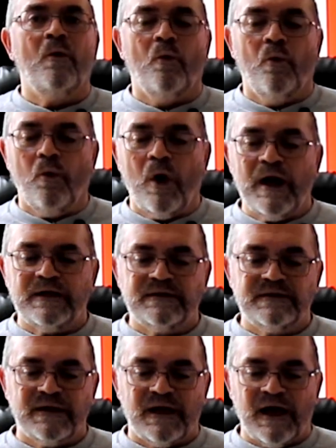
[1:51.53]

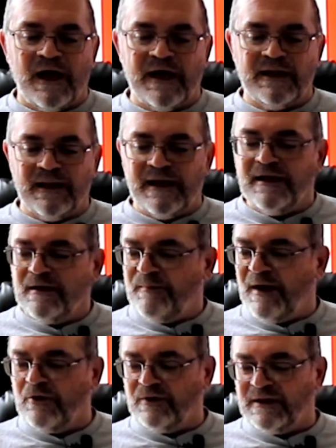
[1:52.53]
What I like
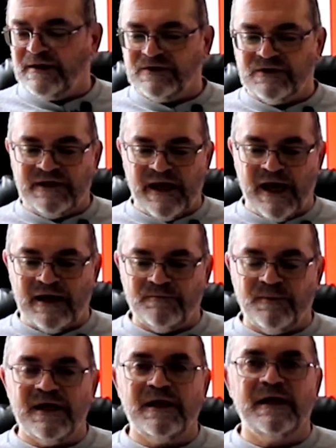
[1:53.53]
about this
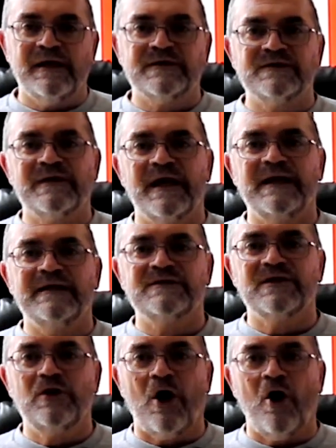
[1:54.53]
Danby is that
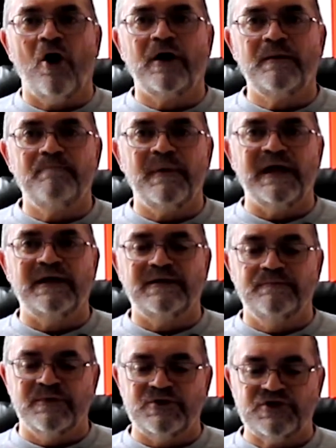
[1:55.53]
it's an
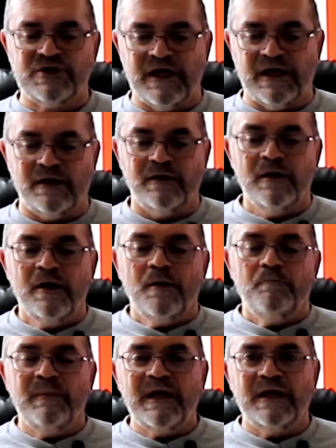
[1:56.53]
automated machine,
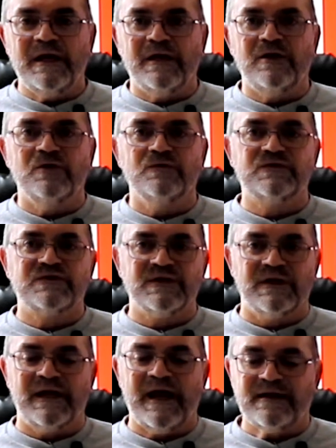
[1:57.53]
meaning you
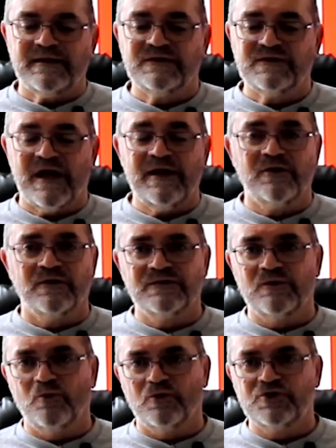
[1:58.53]
select the
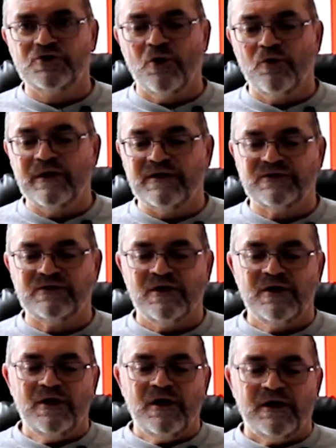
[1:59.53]
cycles, and we'll show
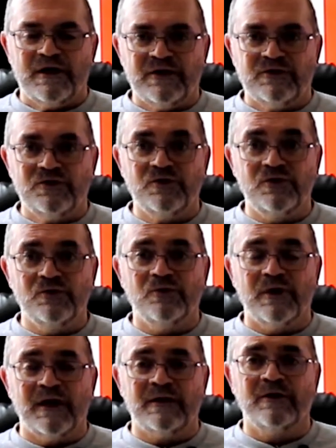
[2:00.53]
this to
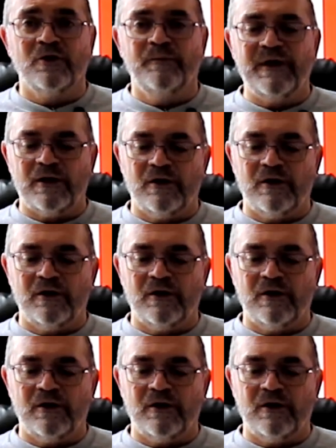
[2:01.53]
you a little bit